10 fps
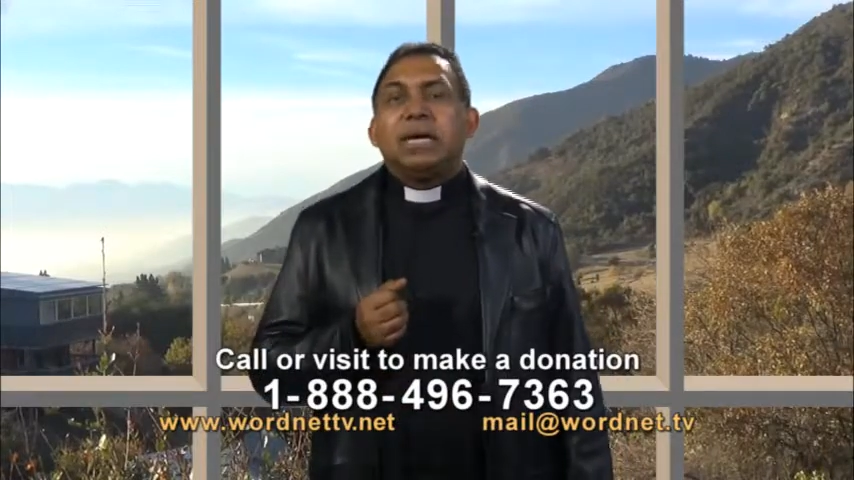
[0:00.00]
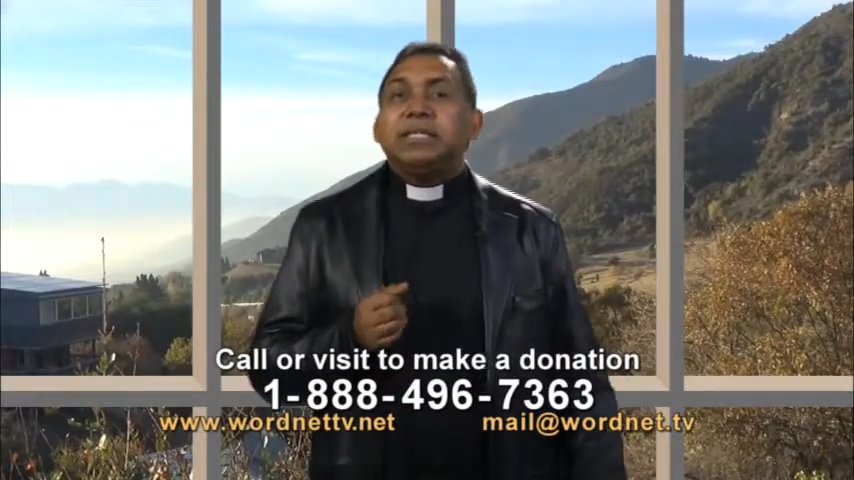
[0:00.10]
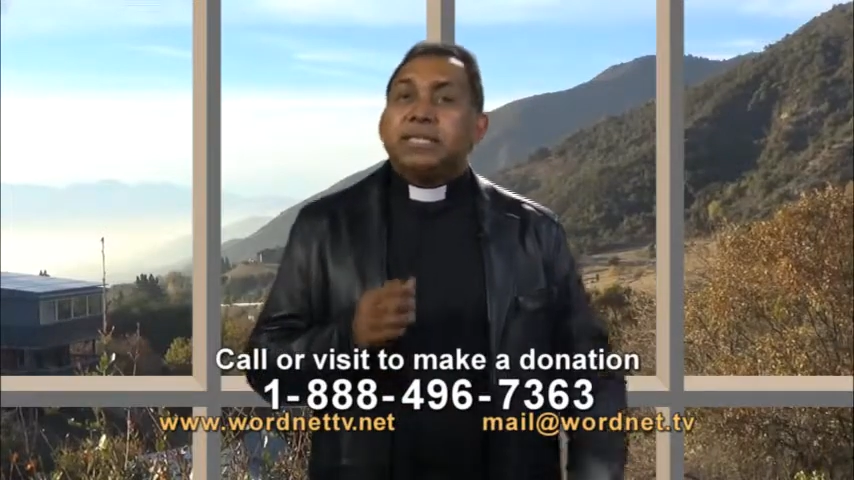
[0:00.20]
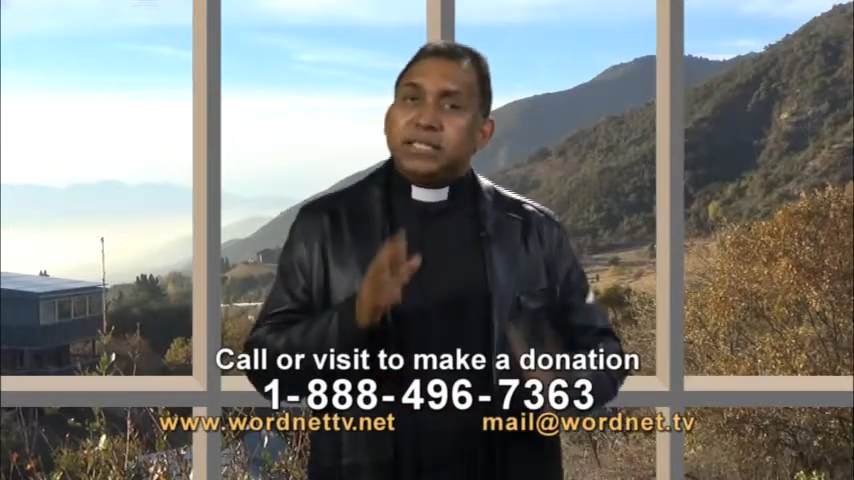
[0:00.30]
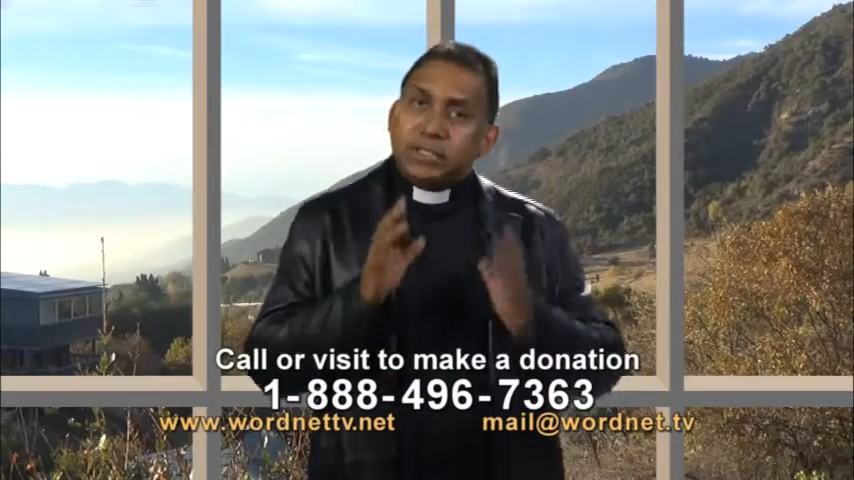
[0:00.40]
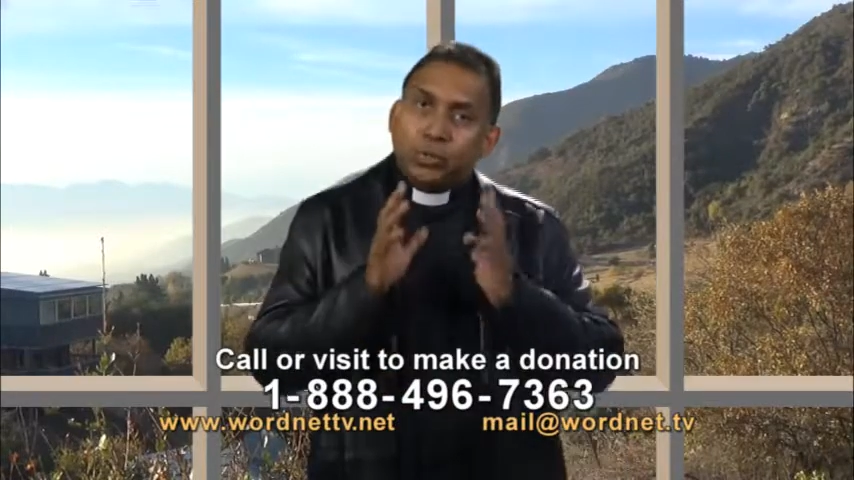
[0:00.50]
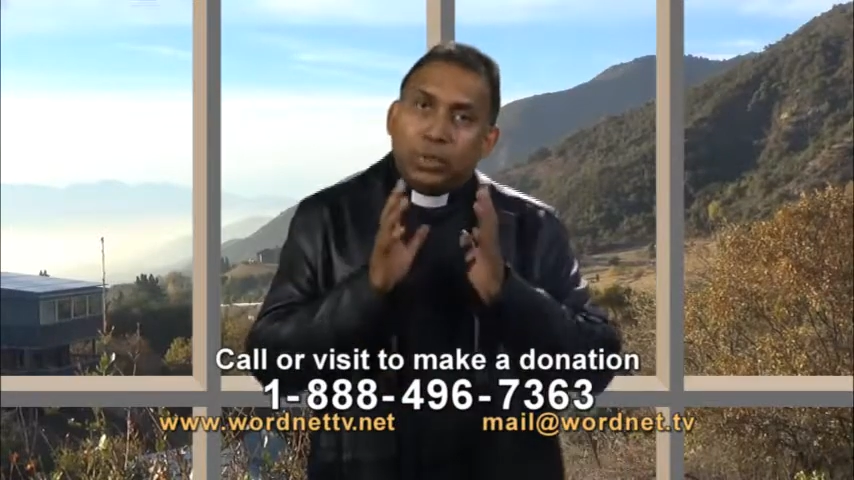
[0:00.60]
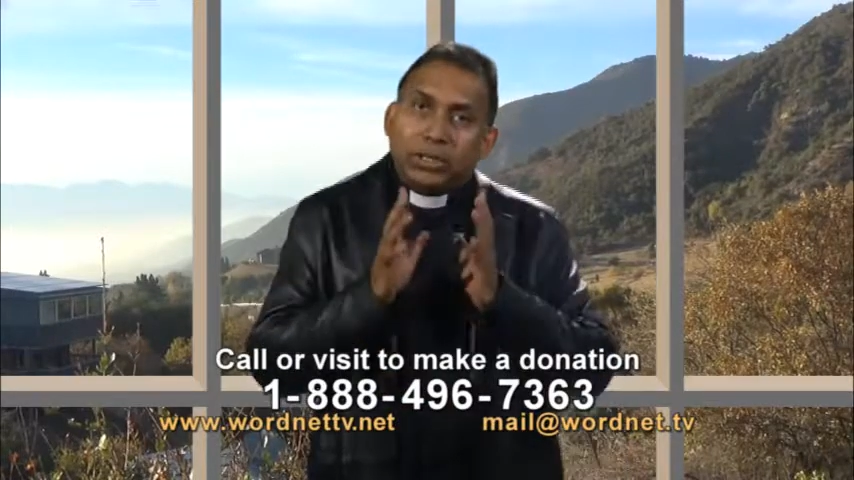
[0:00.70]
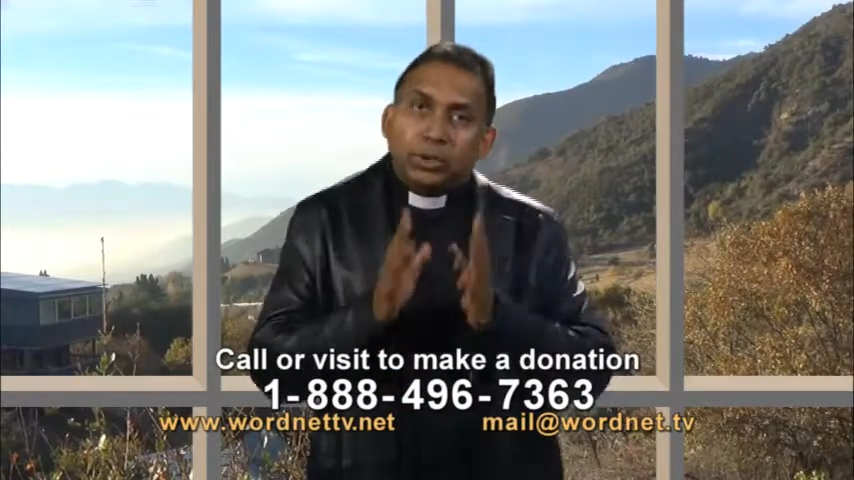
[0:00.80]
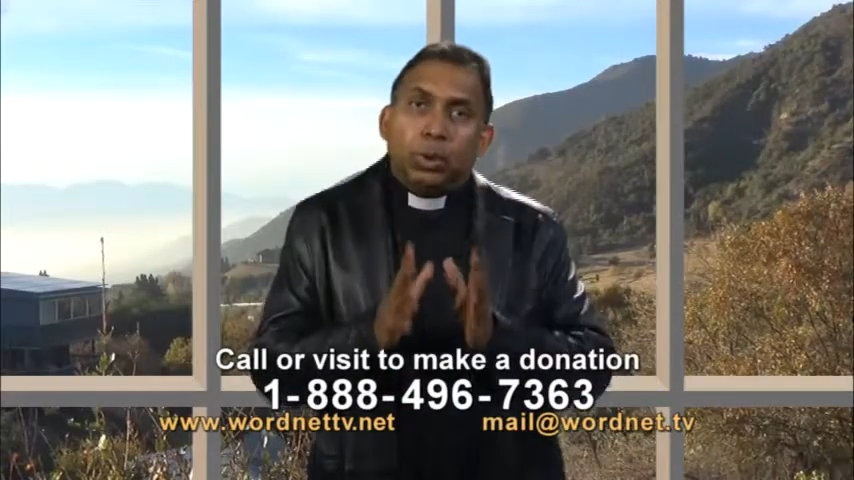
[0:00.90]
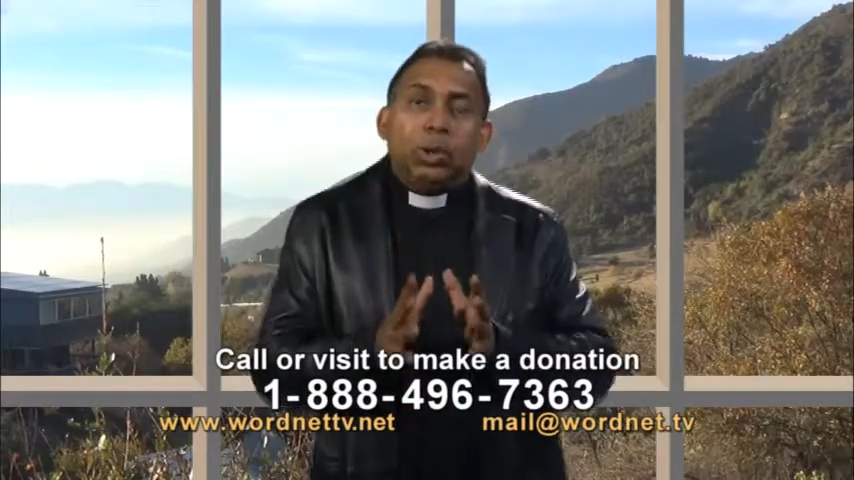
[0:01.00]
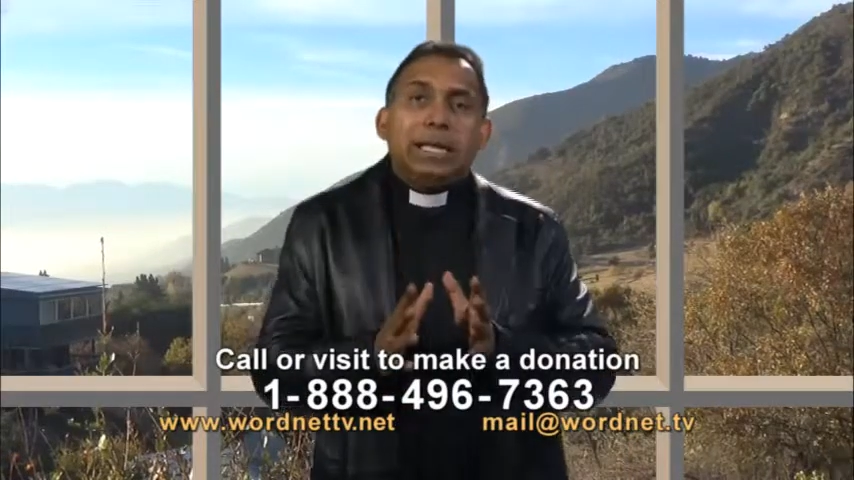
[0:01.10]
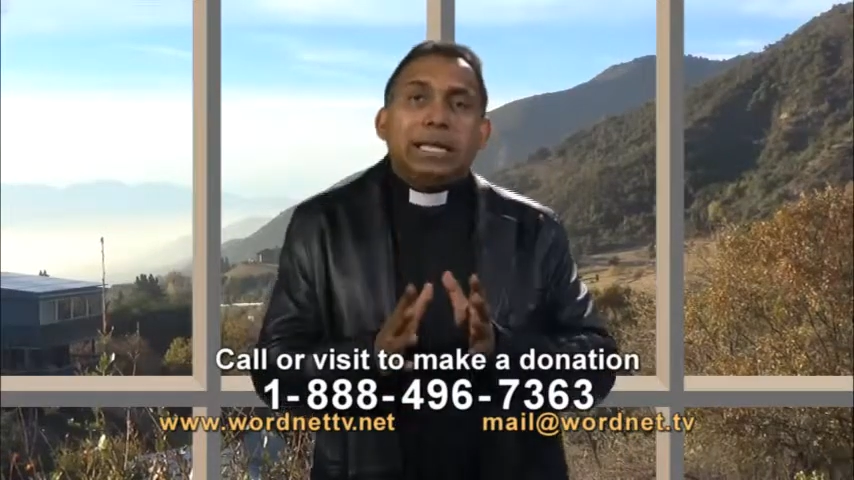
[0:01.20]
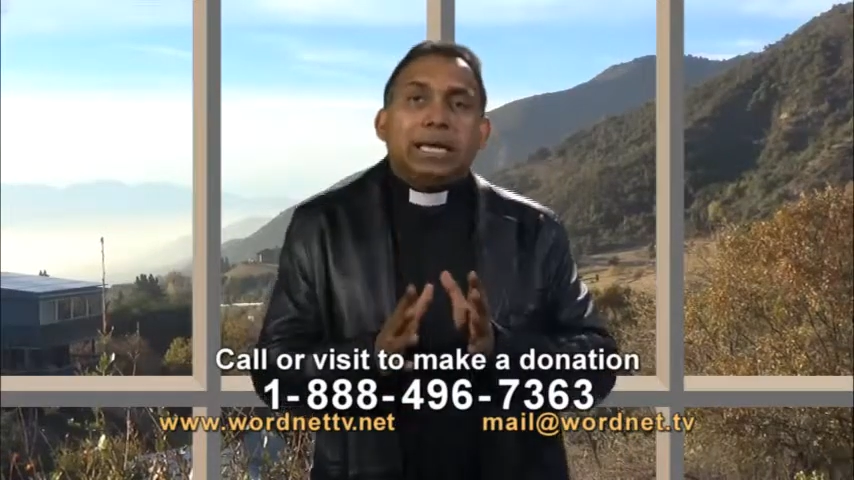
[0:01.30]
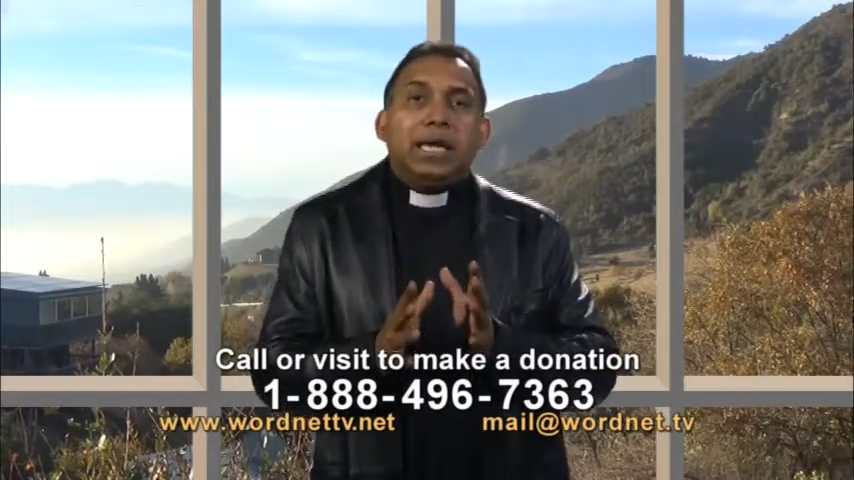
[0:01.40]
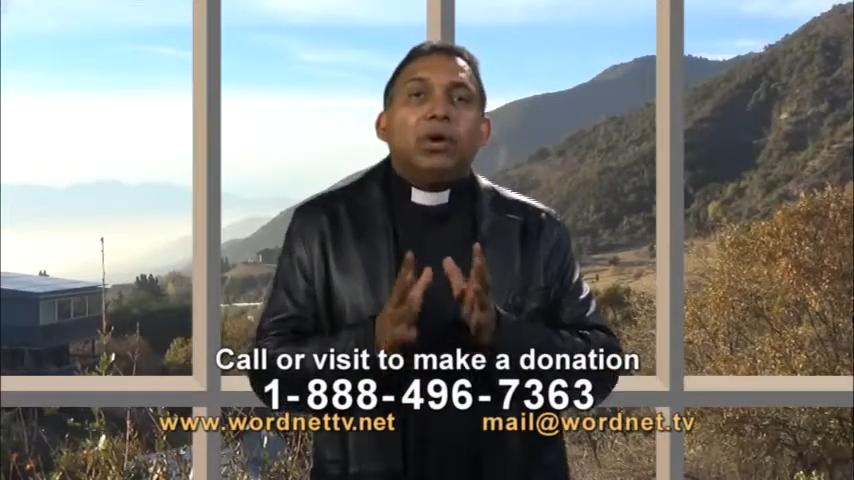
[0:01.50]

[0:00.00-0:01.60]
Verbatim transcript: Jesus works only